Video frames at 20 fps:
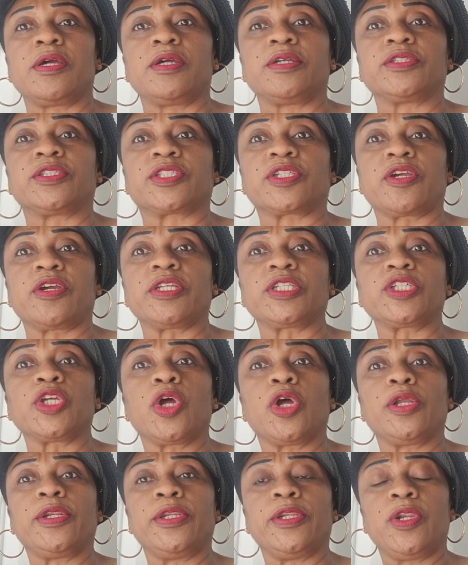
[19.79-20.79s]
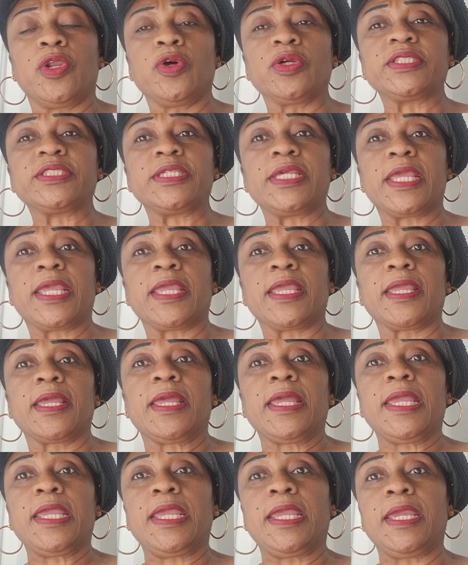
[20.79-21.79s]
sketch noting
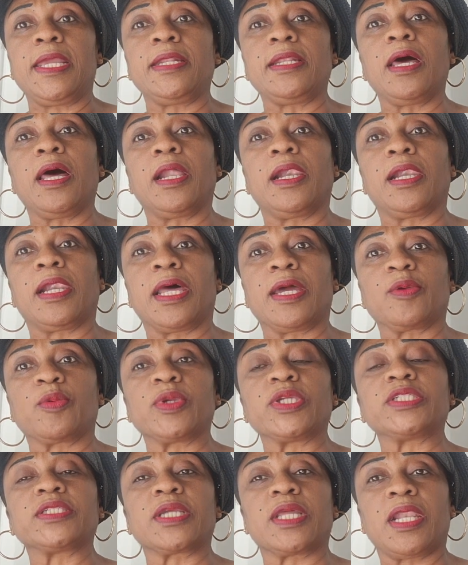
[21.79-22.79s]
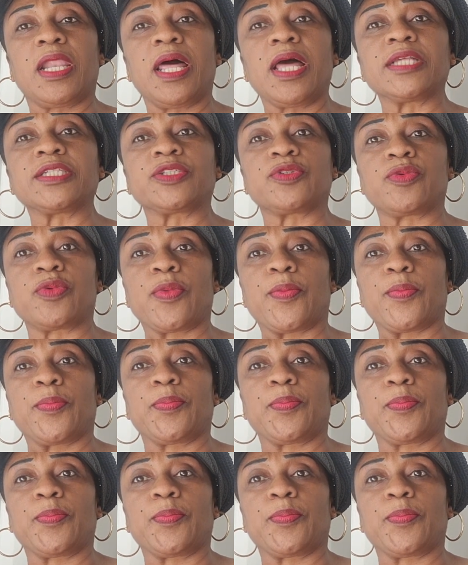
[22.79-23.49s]
in a language classroom.